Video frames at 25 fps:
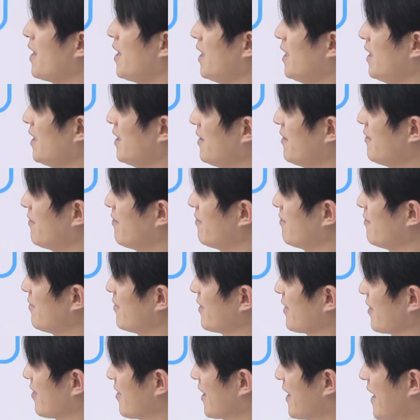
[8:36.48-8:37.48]

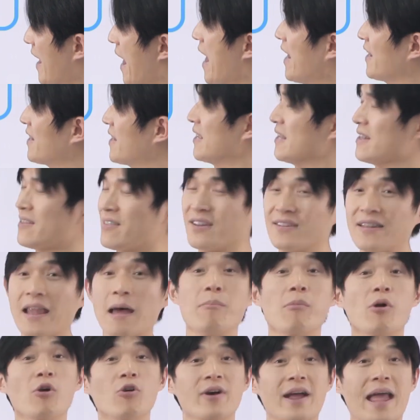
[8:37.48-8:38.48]
the candy, the
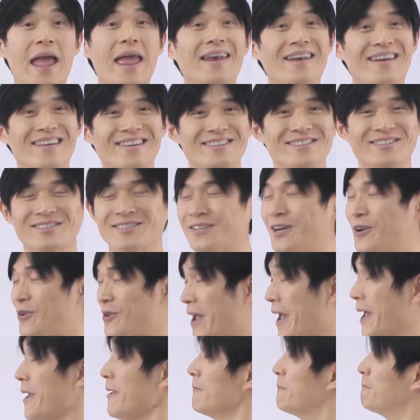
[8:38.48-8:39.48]
number of candies,
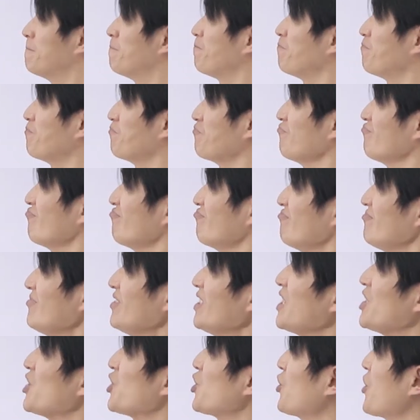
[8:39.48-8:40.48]
okay?
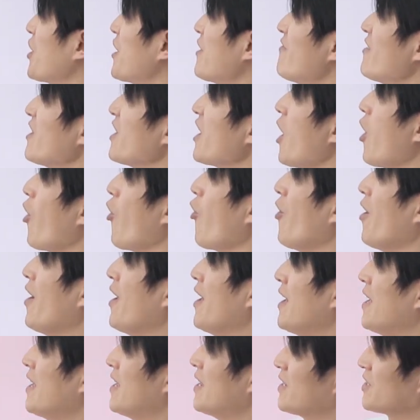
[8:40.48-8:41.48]
So here we go.
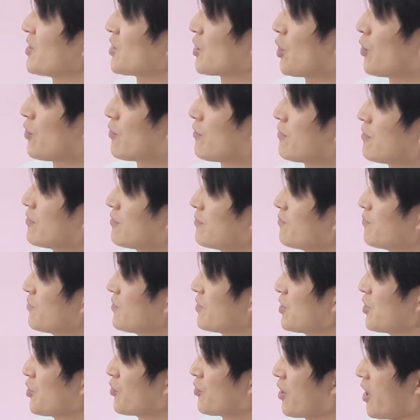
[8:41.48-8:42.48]
So
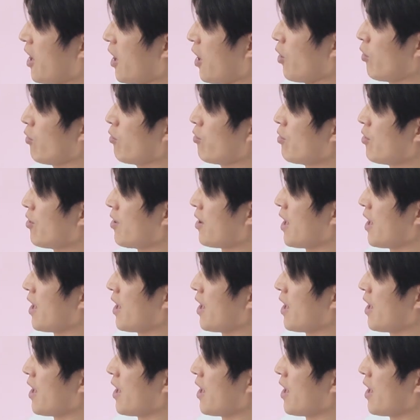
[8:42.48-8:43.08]
you know